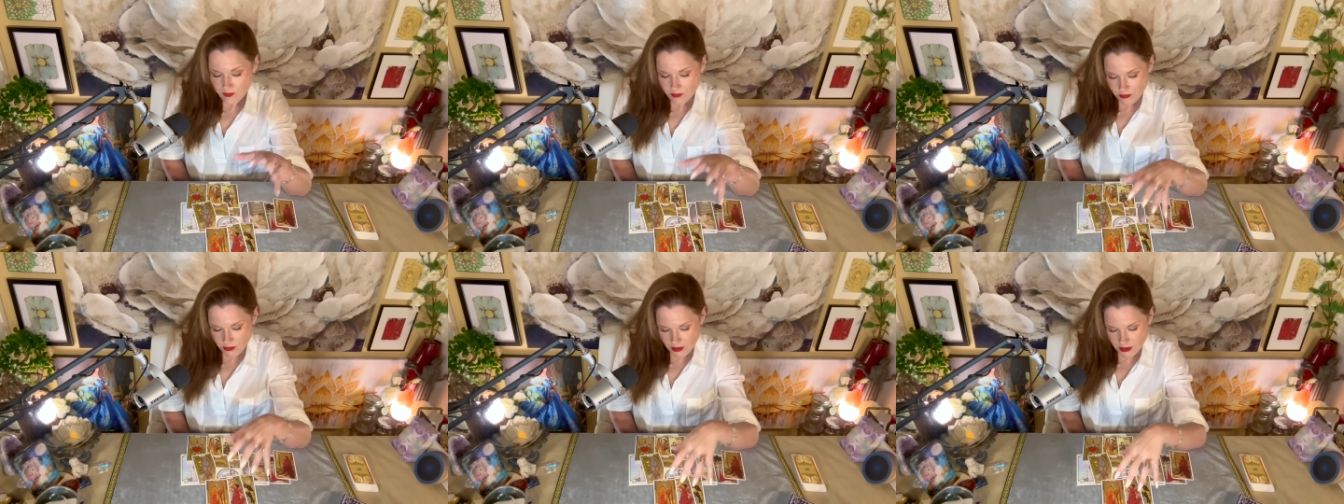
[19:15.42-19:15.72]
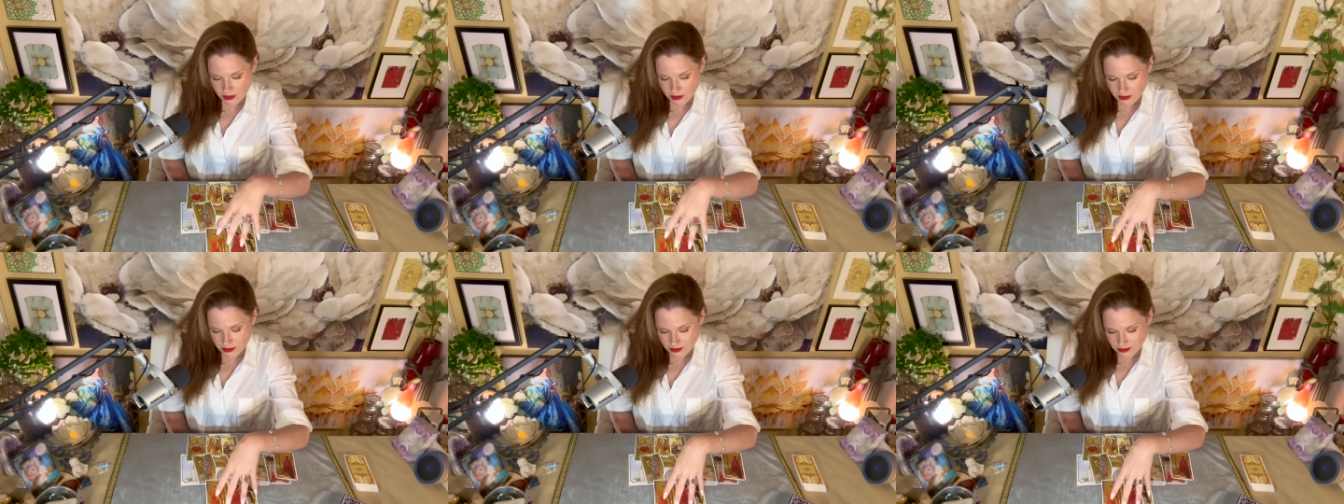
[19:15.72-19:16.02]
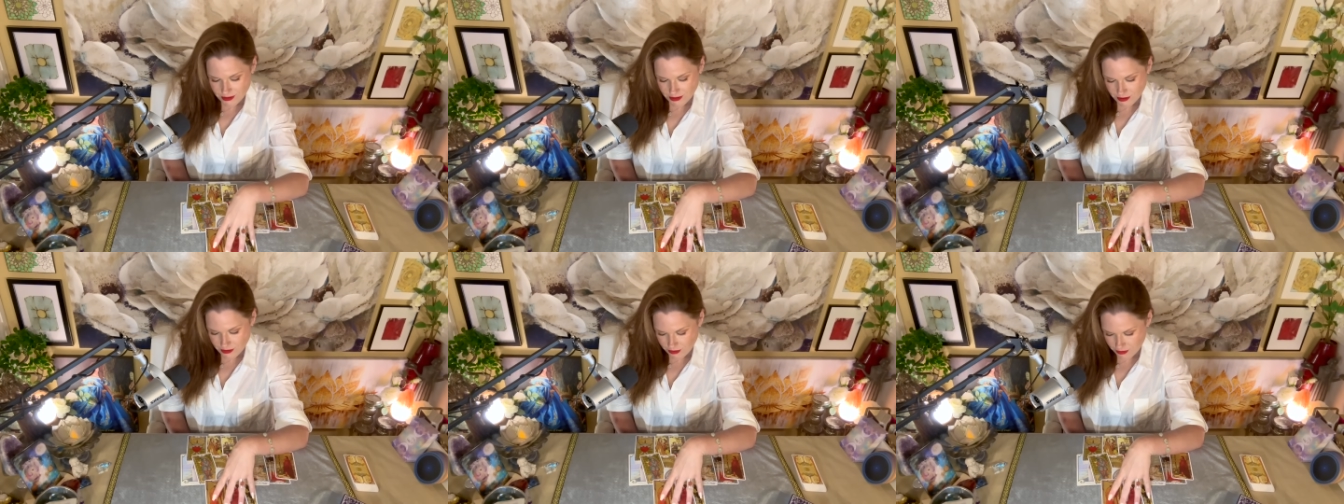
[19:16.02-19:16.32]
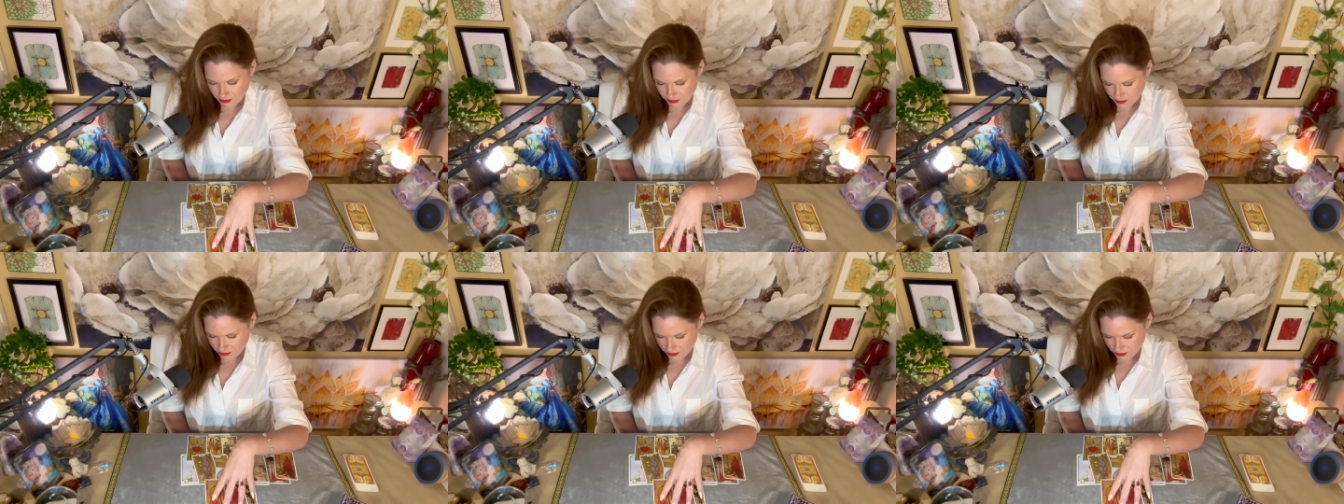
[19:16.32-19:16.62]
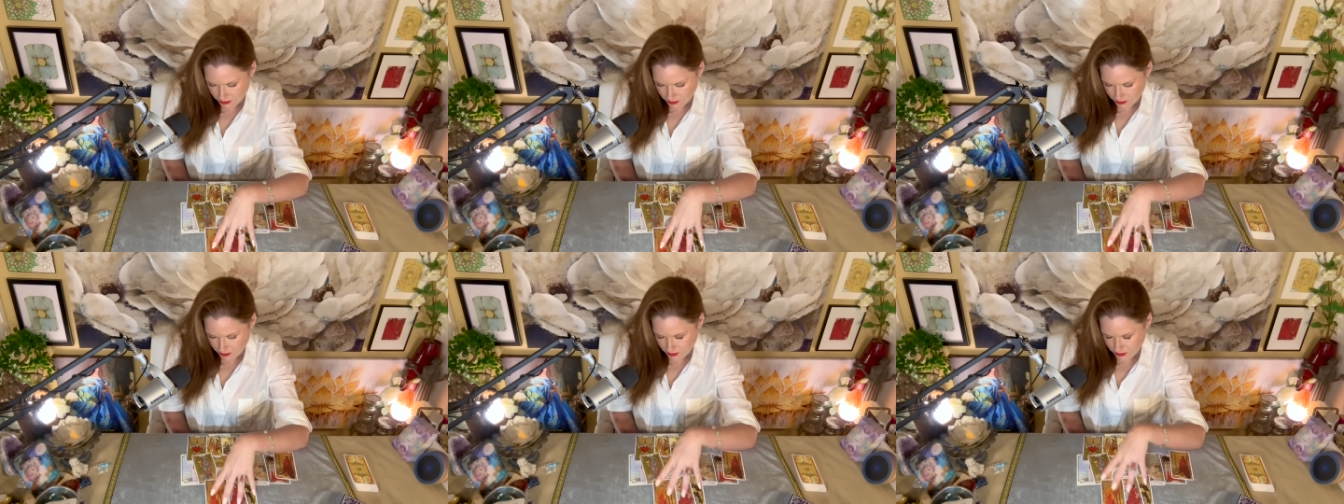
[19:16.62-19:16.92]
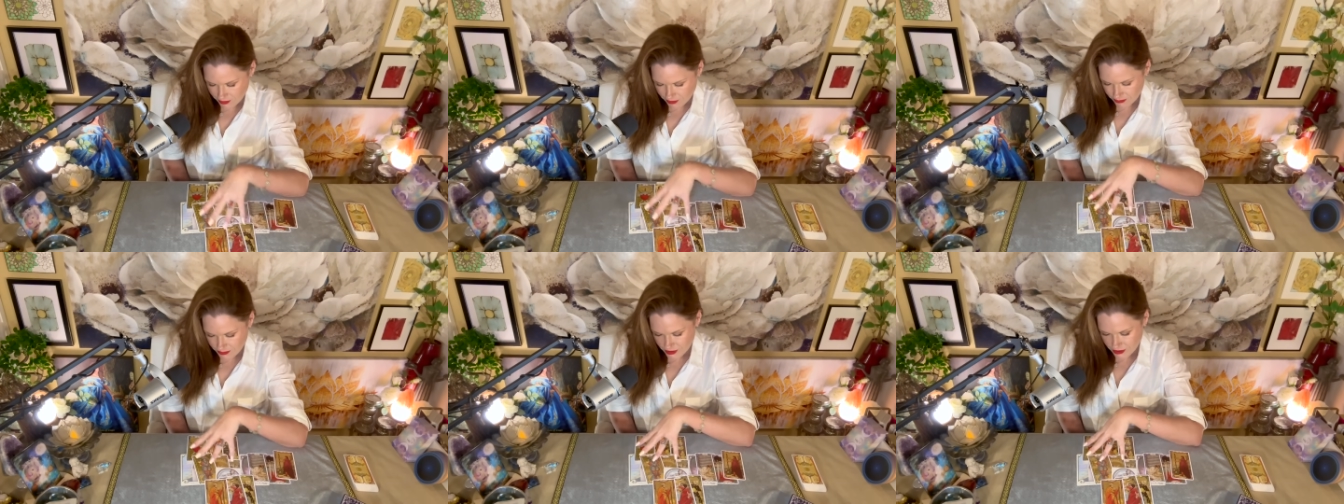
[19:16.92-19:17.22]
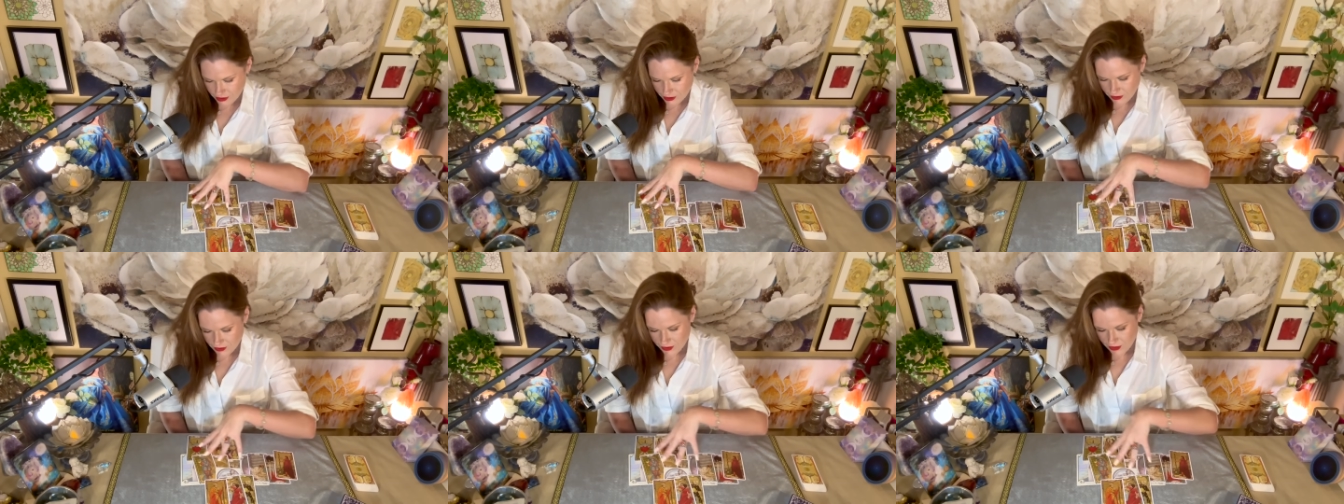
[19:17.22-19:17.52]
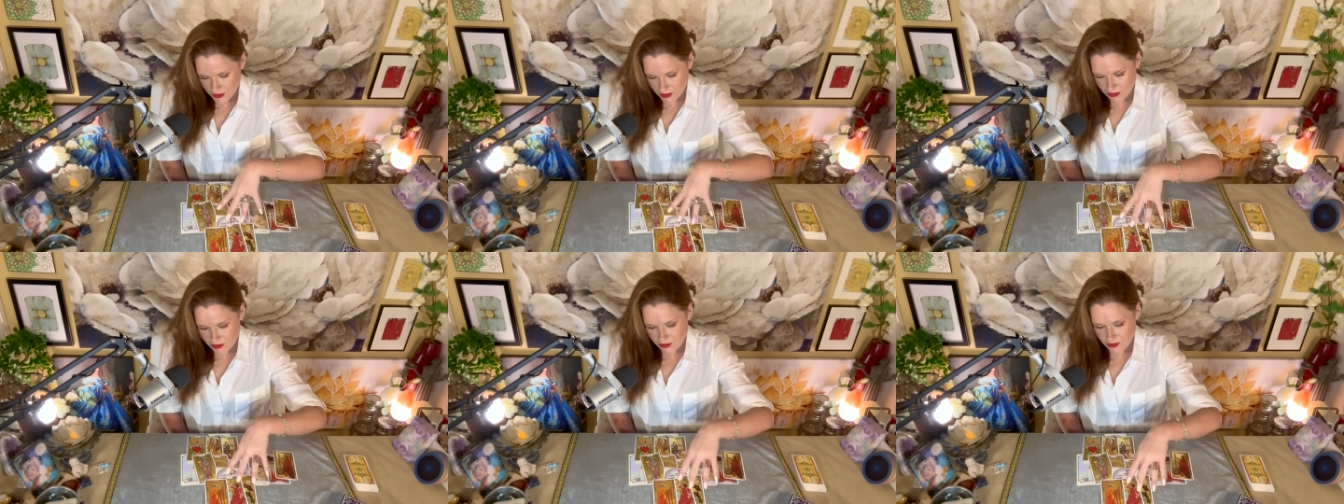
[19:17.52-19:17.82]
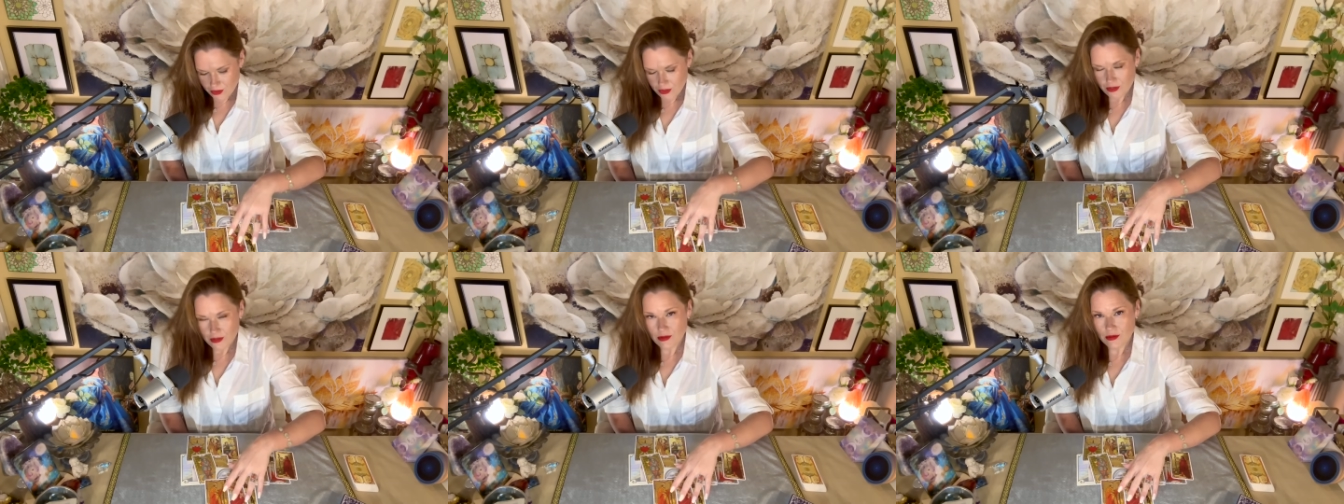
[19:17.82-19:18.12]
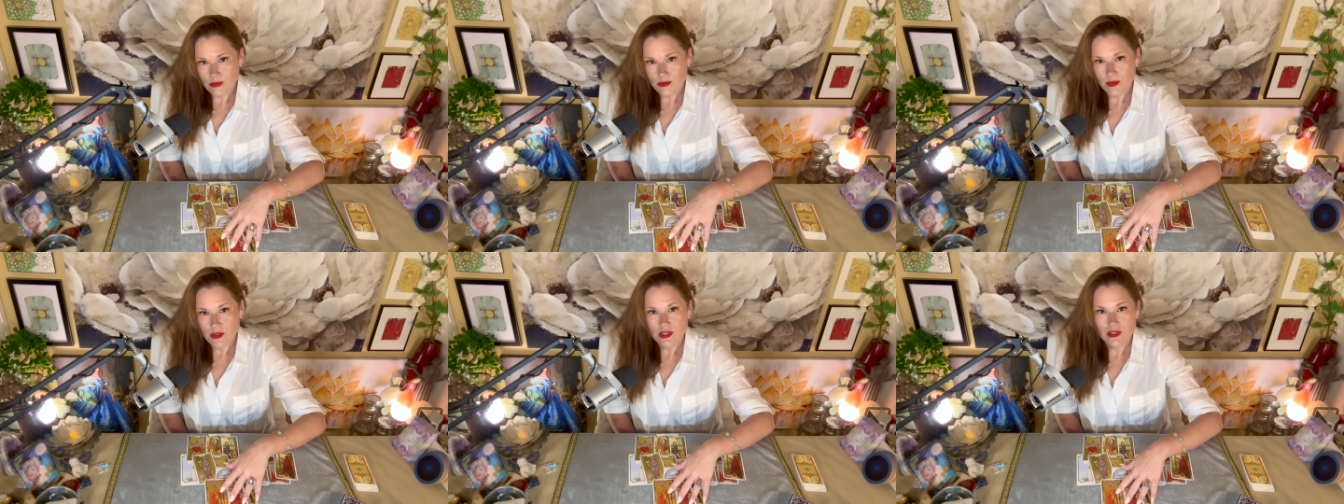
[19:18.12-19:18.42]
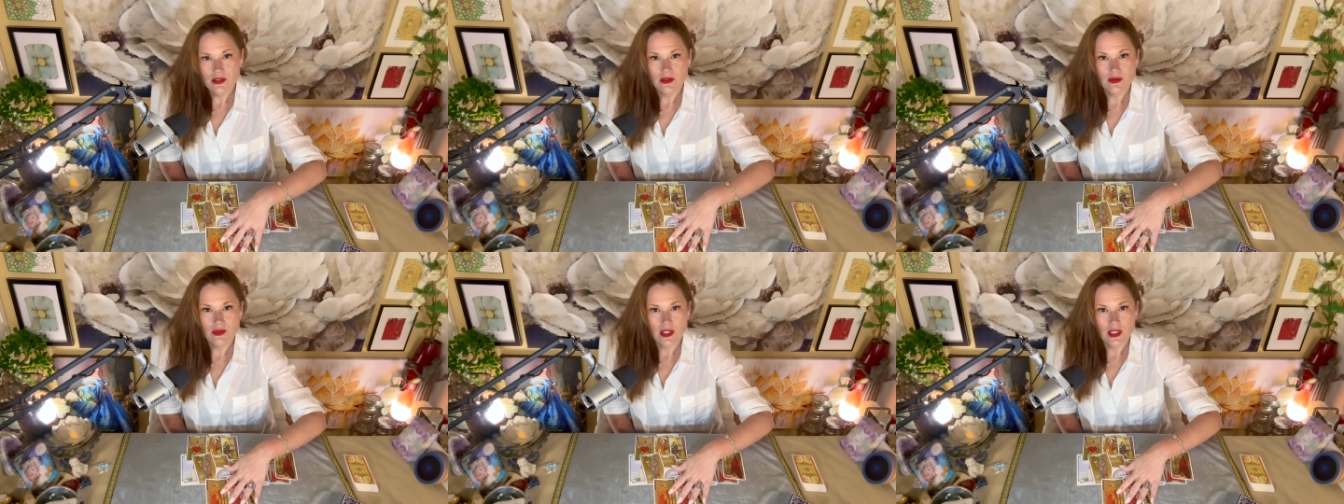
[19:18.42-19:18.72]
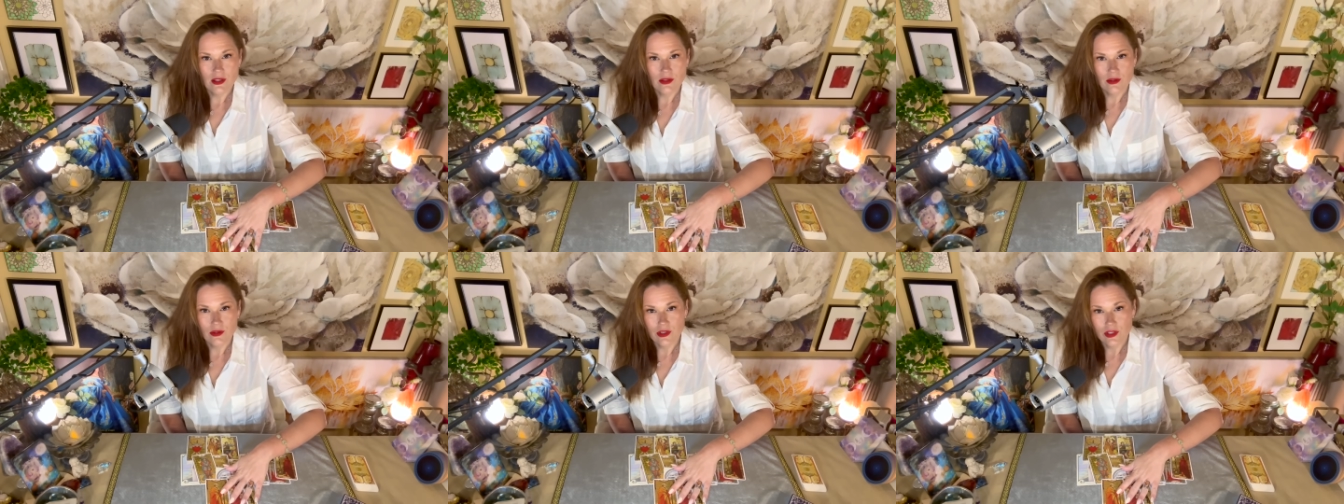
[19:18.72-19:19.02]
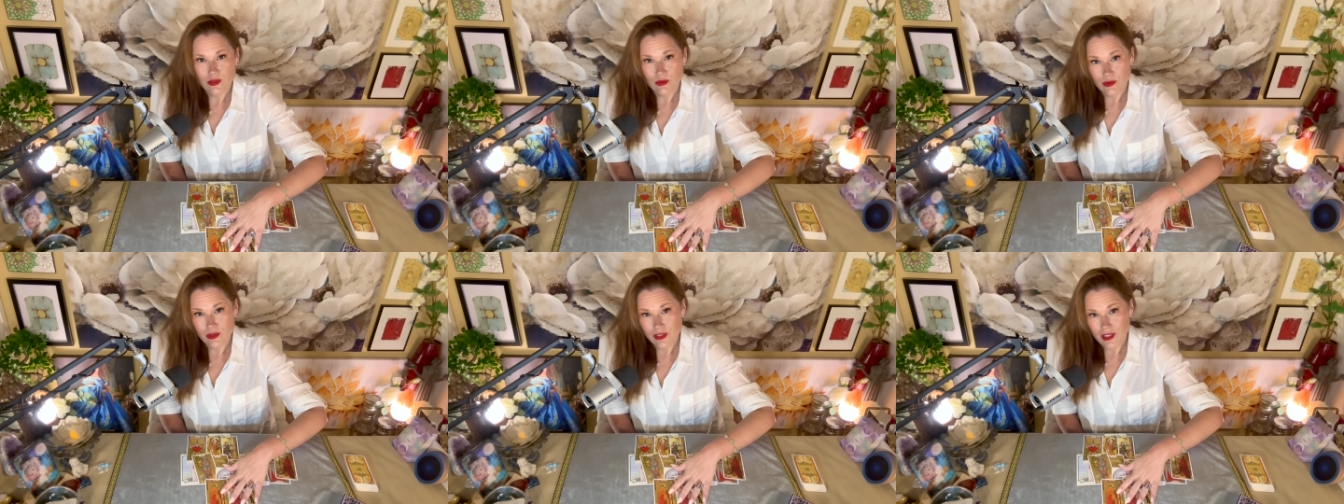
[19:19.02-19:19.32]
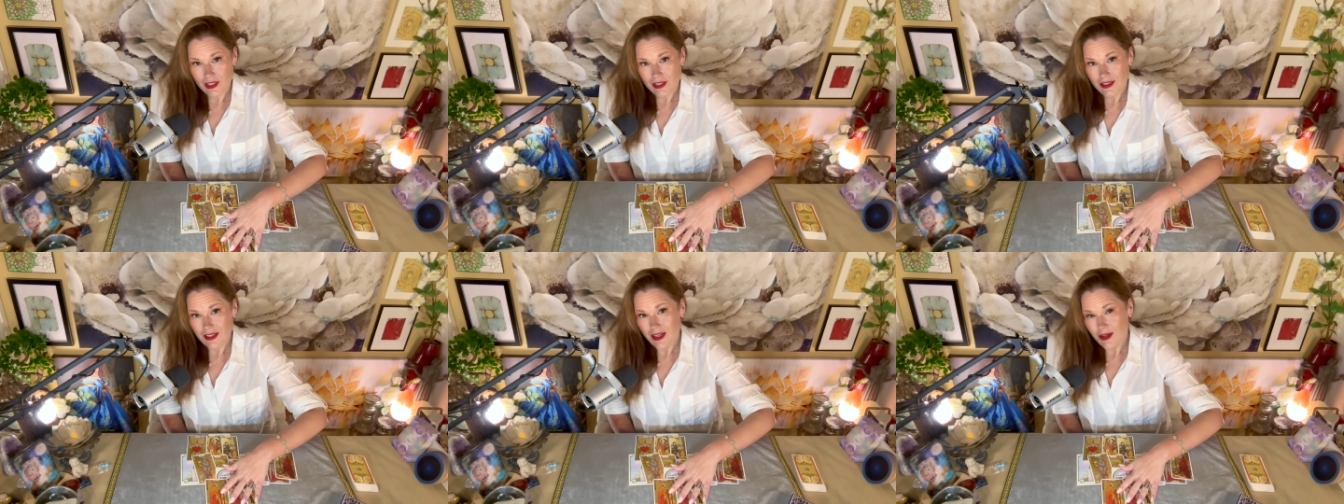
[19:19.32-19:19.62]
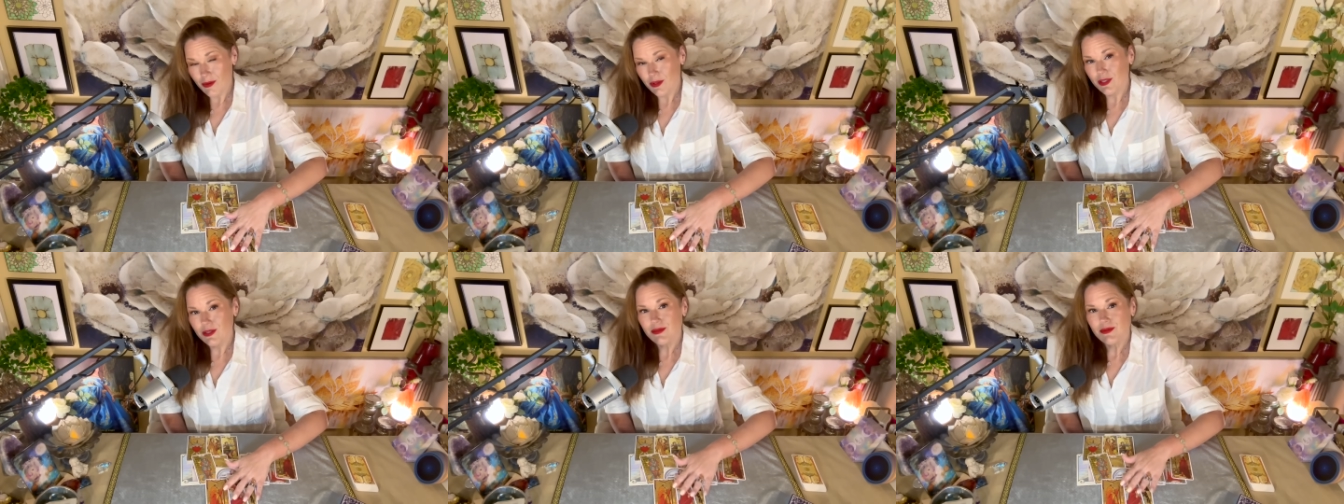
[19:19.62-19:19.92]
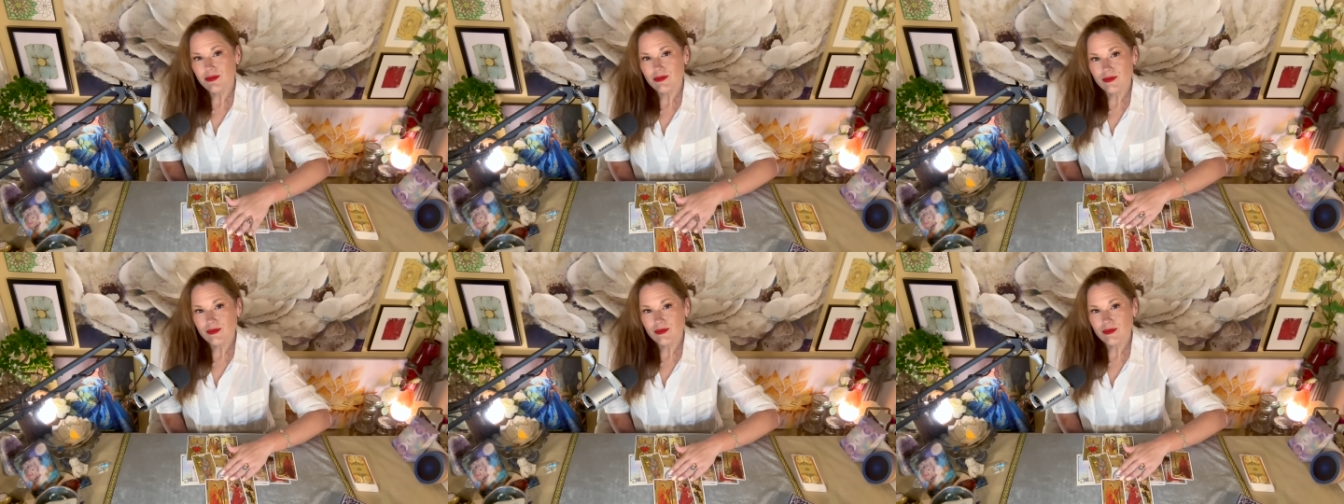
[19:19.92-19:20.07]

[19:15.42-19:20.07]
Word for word: Like I said, it's almost like you're saying you're too big to fail or you will not allow it.